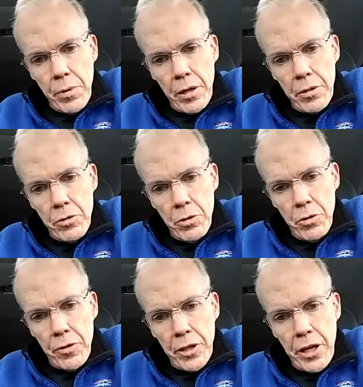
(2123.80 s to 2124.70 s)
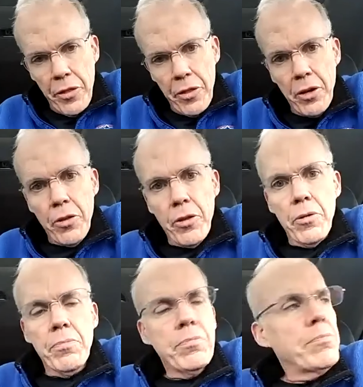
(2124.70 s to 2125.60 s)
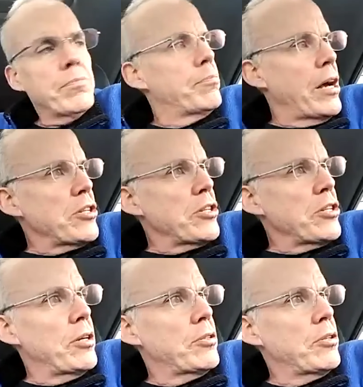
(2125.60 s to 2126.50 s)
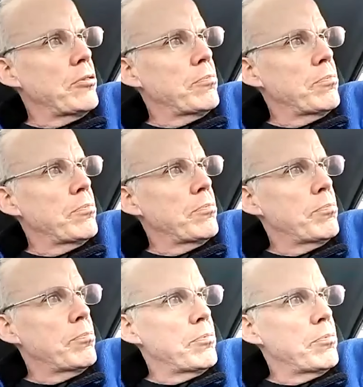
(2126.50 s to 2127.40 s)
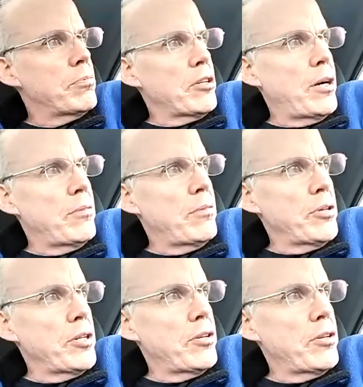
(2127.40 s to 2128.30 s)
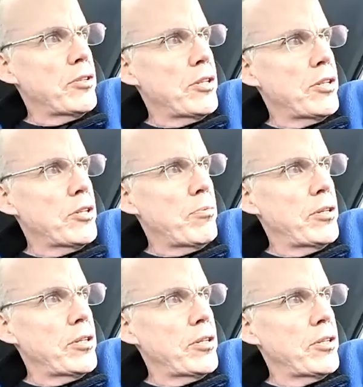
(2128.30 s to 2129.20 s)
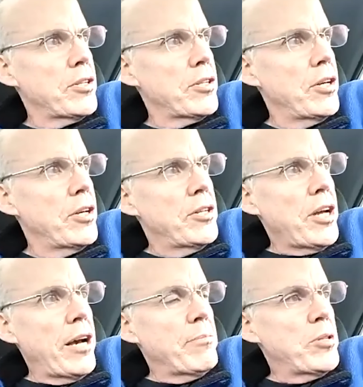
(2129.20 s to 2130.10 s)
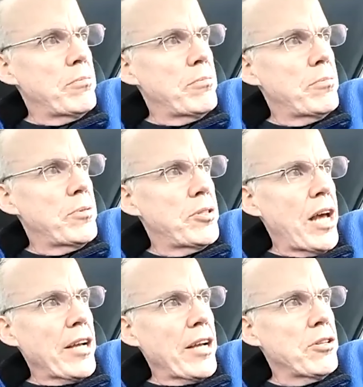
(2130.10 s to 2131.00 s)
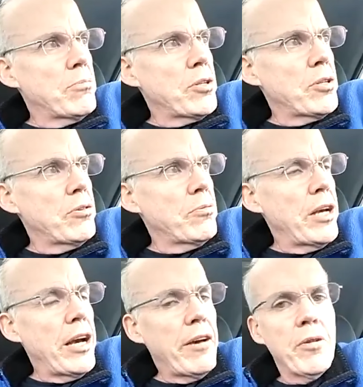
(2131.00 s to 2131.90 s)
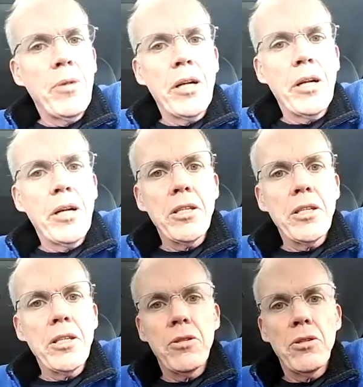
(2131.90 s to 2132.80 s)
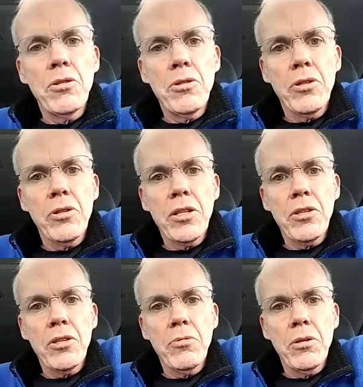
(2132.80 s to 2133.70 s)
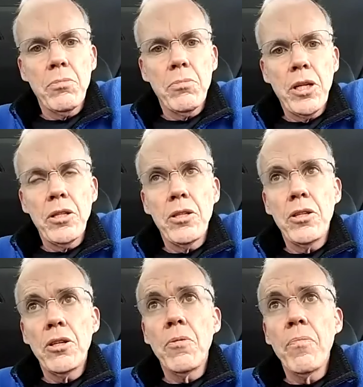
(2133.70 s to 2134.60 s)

Truthfully, I think the best way to think about billionaires at this point is time to tax them so that we have the money to do the things that we need to do.